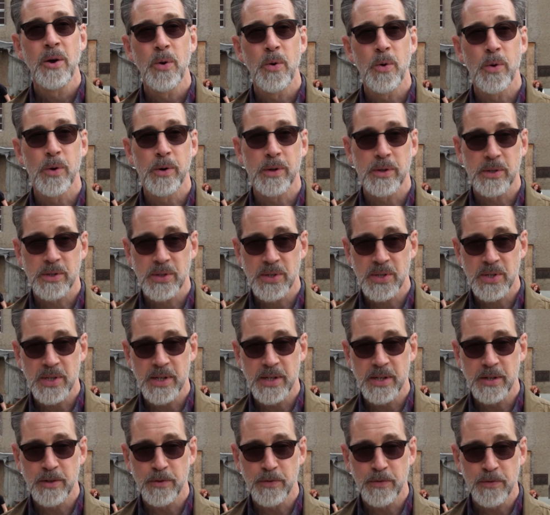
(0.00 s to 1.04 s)
or to
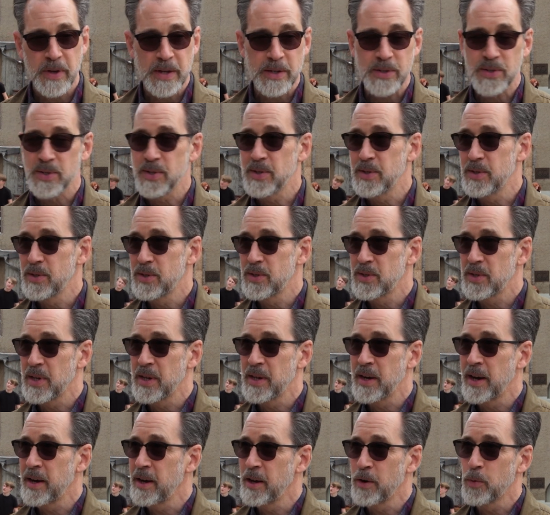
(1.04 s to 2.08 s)
see faces
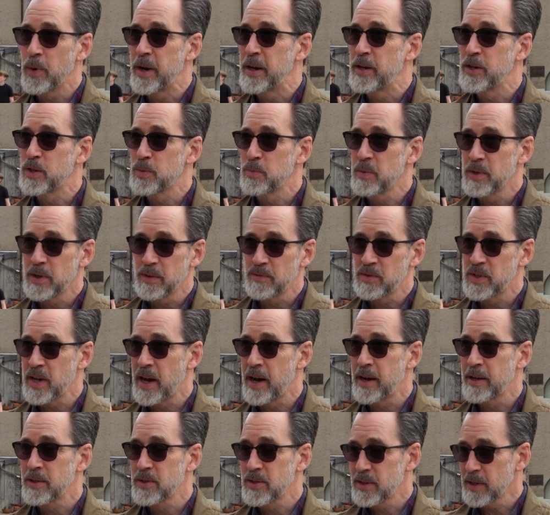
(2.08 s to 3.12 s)
in any arrangement of
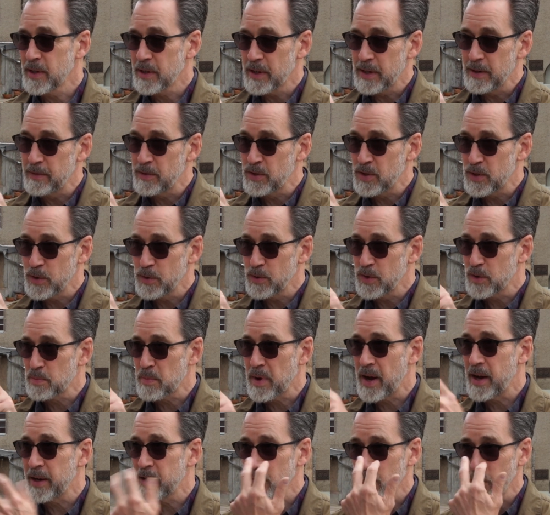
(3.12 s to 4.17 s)
dots that gives two
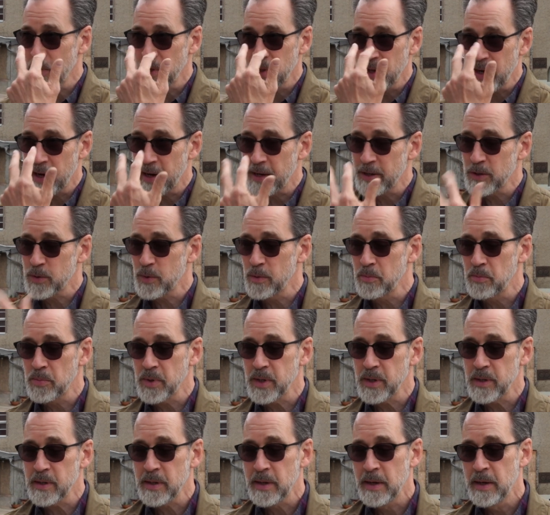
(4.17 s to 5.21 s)
spots where the eyes would
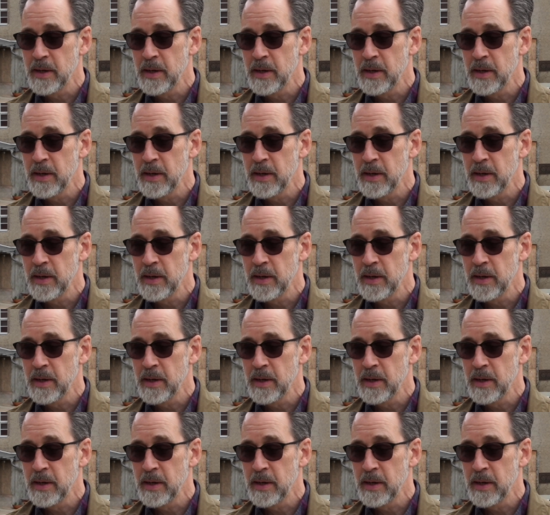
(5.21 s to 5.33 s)
be.